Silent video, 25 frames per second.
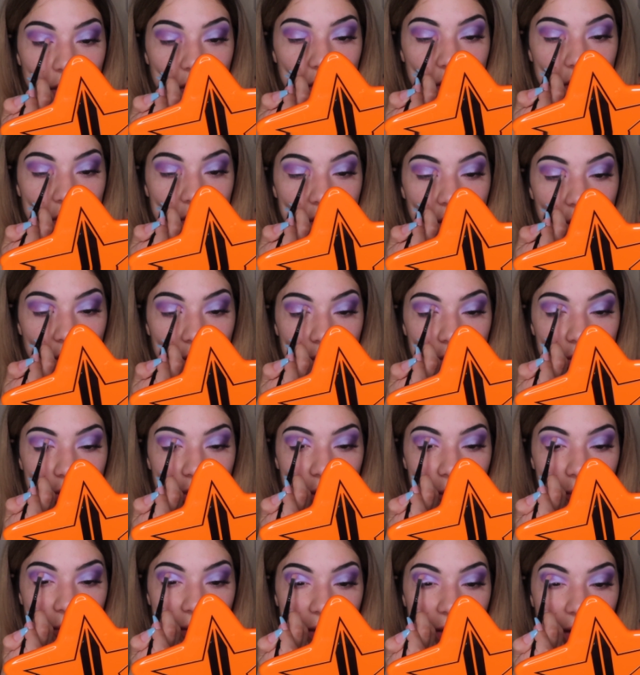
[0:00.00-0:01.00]
So the
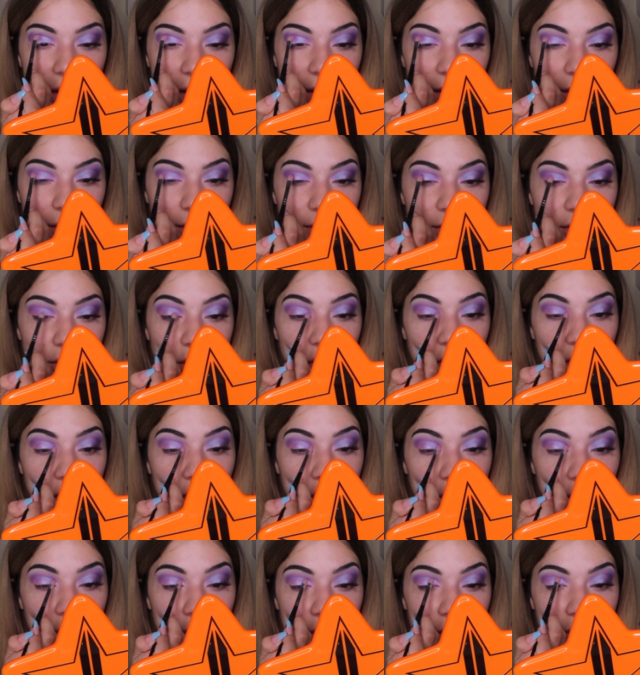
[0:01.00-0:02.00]
shape that I always go
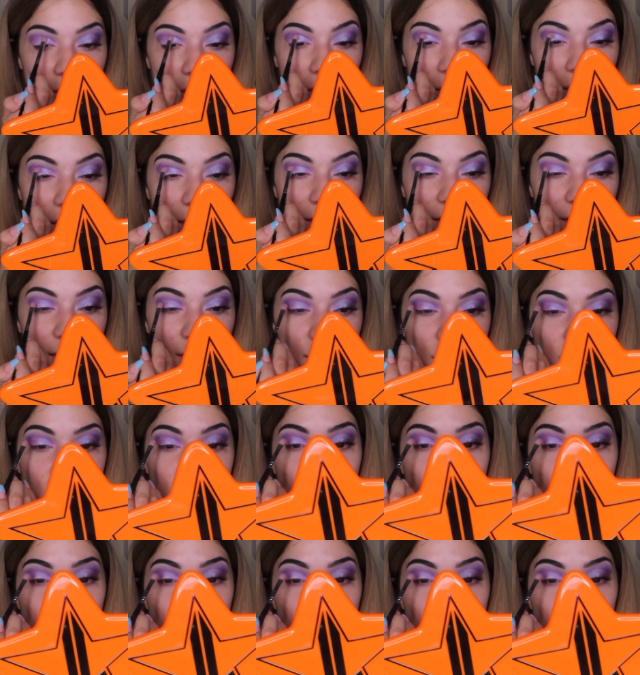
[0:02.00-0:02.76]
for, of course, is